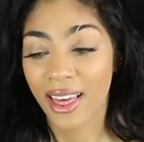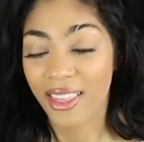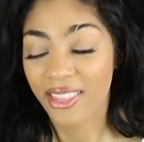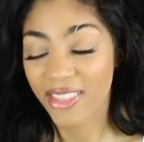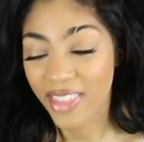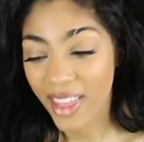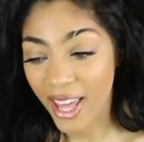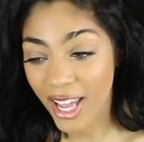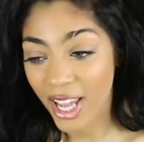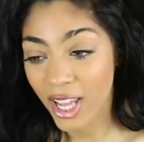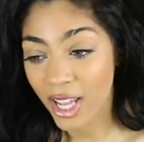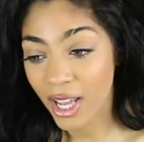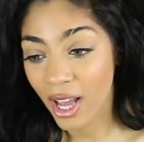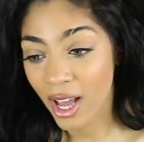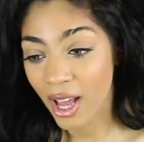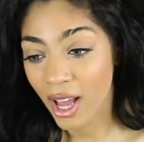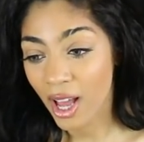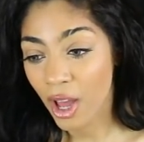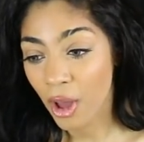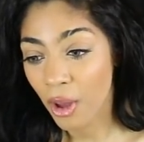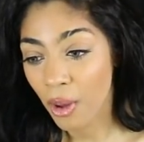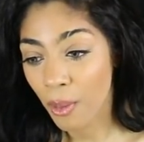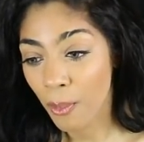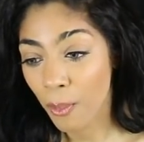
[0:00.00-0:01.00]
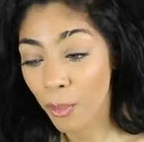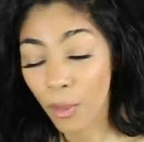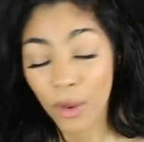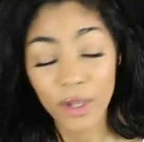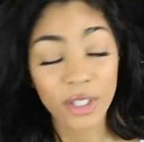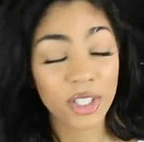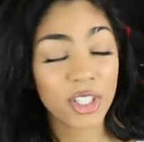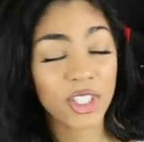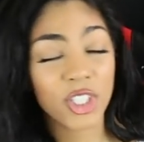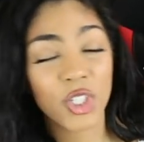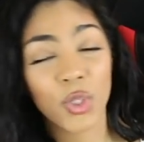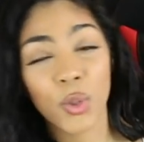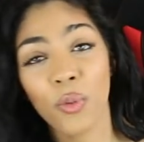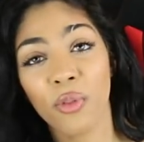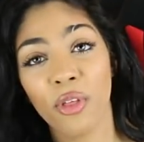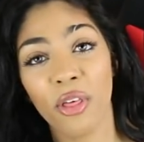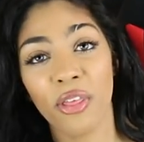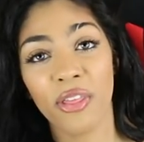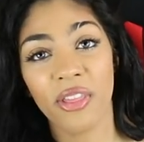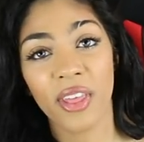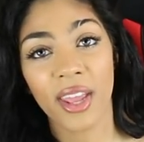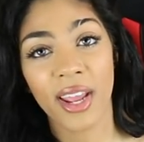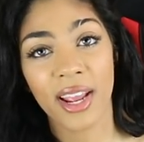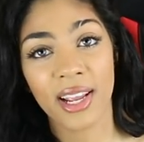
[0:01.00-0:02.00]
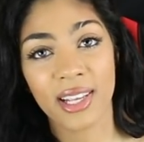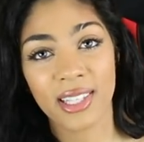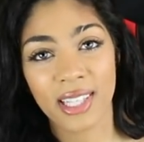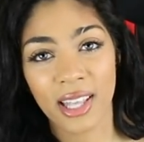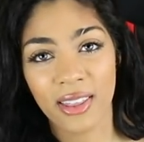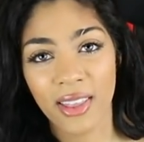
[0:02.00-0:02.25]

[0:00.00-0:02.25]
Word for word: they want to do other things